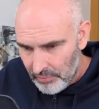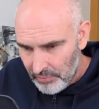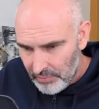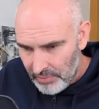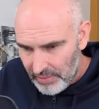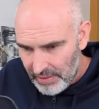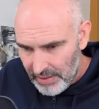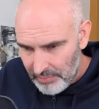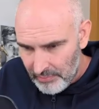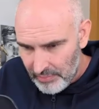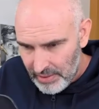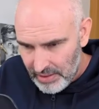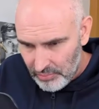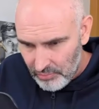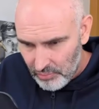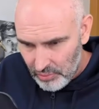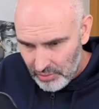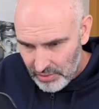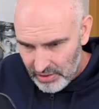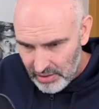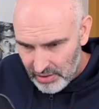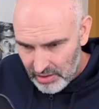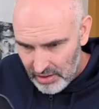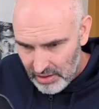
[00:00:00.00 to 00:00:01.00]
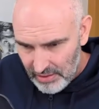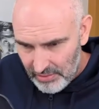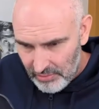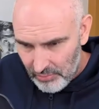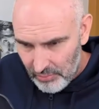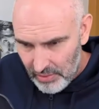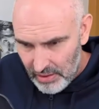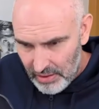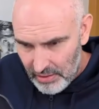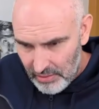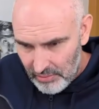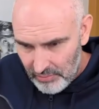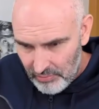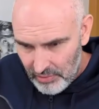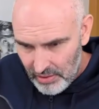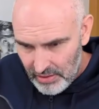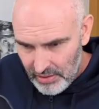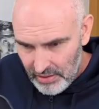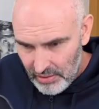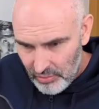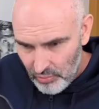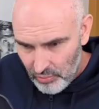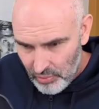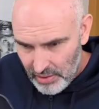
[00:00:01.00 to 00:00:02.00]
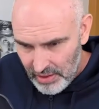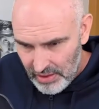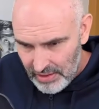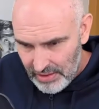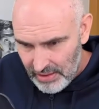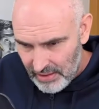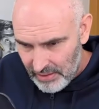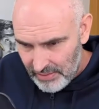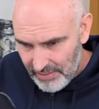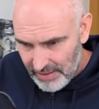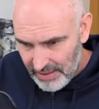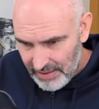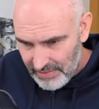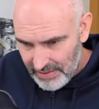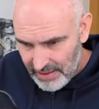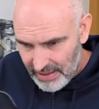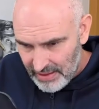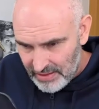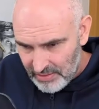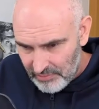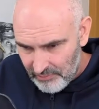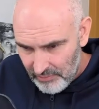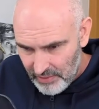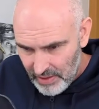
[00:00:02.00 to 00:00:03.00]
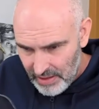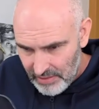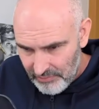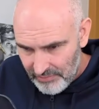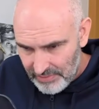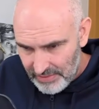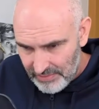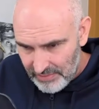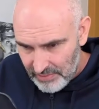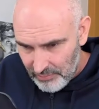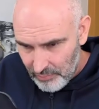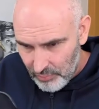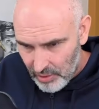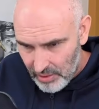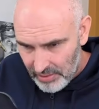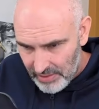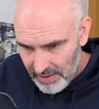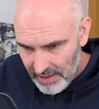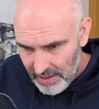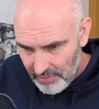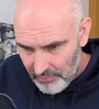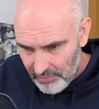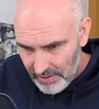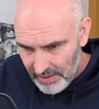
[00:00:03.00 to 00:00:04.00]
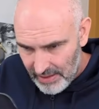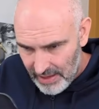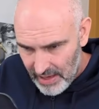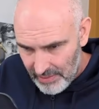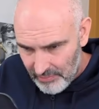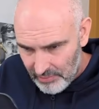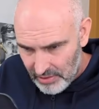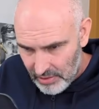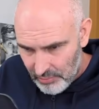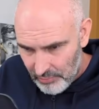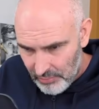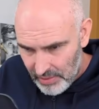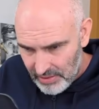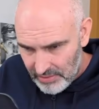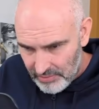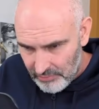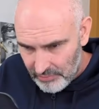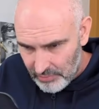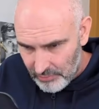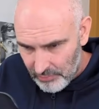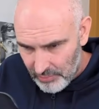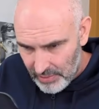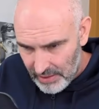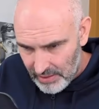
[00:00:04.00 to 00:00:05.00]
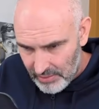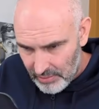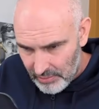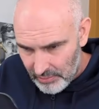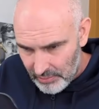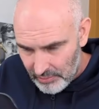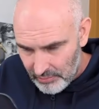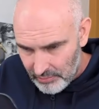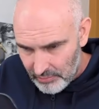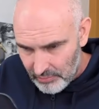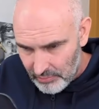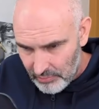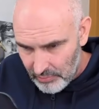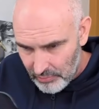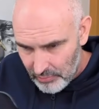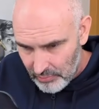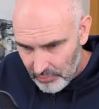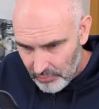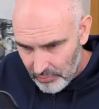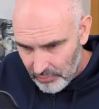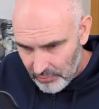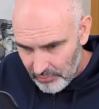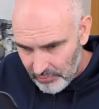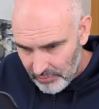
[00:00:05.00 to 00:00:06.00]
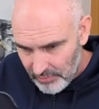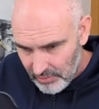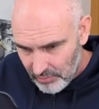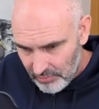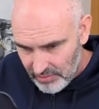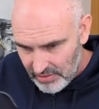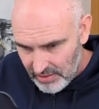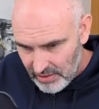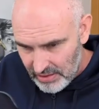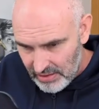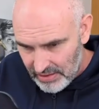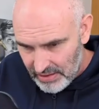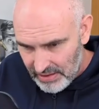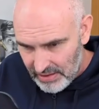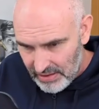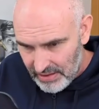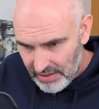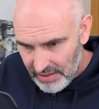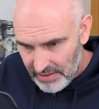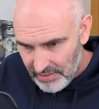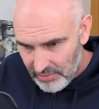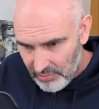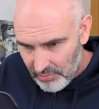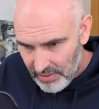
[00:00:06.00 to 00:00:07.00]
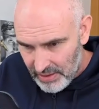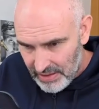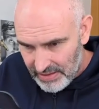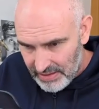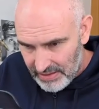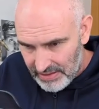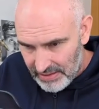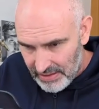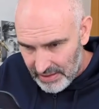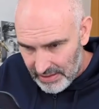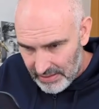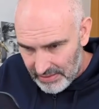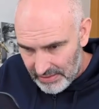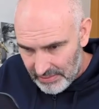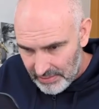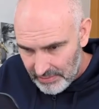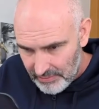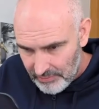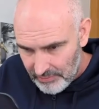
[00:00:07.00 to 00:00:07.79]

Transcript: He plays rook to g3, threatening queen, takes h5 since the pawn can't recapture because of the pin. So certainly king to h6.